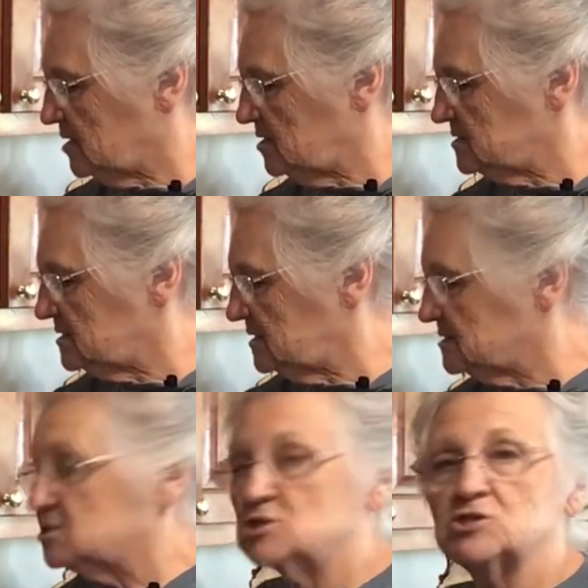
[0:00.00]
does
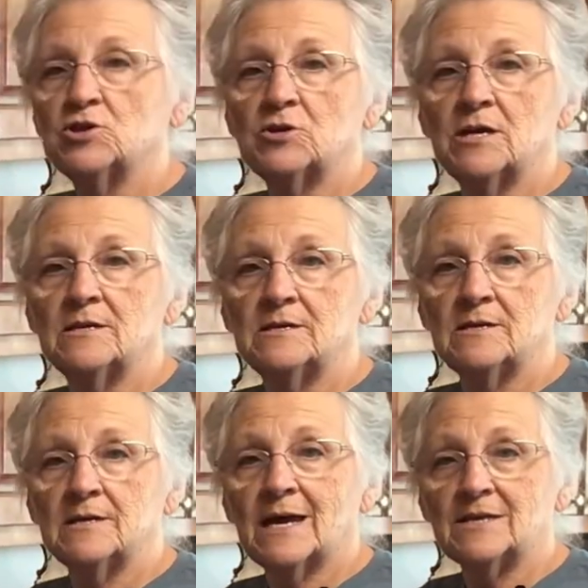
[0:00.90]
is just turn it
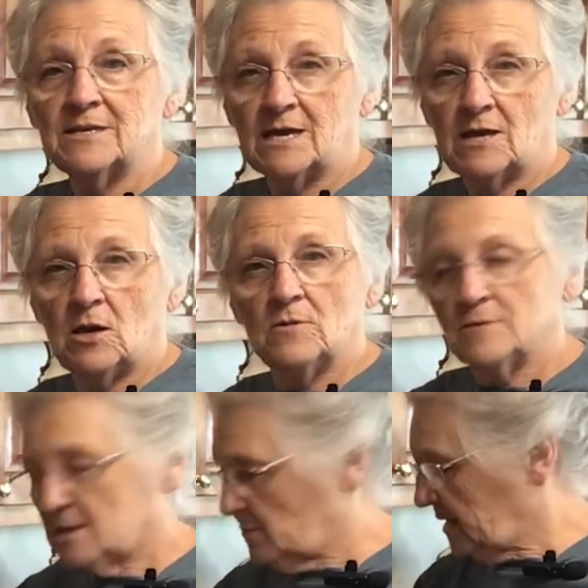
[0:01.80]
kind of yellow.
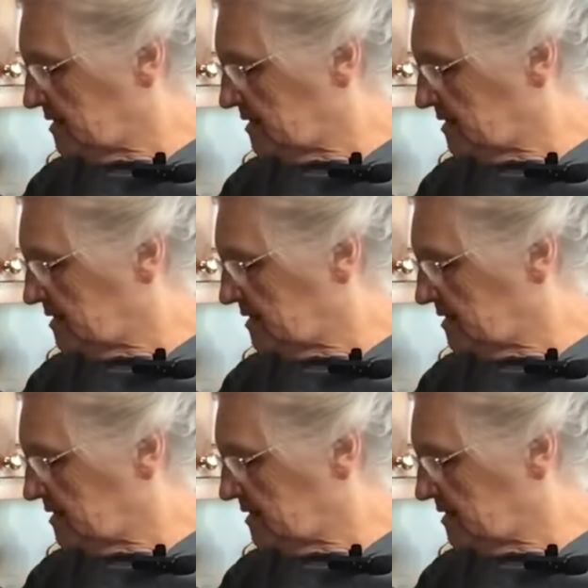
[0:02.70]
It